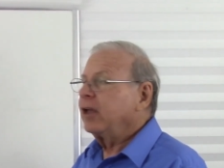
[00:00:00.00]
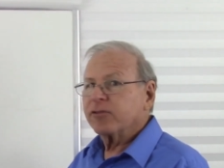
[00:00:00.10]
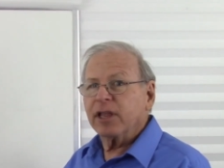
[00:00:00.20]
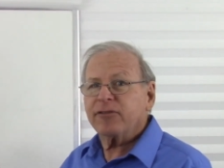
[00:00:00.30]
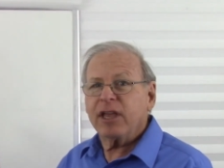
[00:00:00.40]

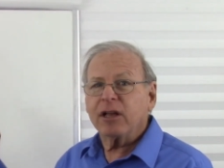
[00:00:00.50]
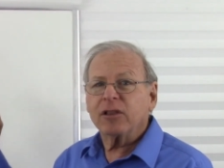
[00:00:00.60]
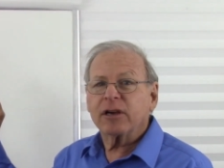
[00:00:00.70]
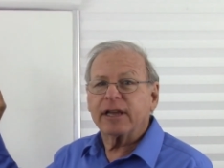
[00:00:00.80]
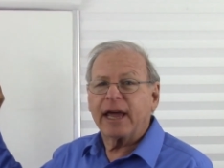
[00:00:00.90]
So let's take a
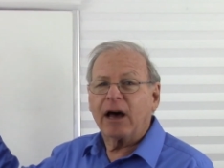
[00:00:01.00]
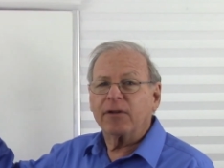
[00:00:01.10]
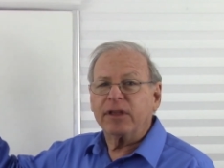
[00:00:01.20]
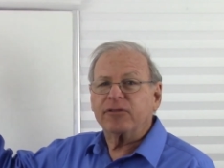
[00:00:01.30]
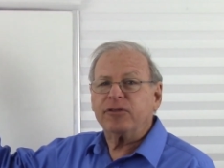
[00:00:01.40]
look at
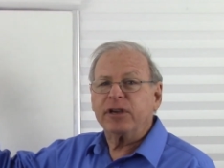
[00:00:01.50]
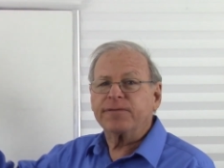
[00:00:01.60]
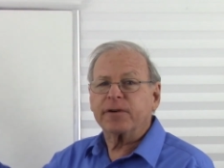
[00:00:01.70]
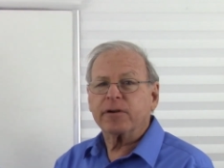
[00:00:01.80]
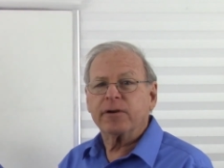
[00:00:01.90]
how these
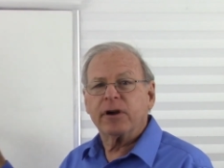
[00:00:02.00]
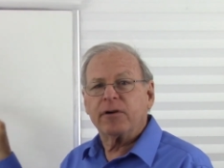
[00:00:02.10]
differ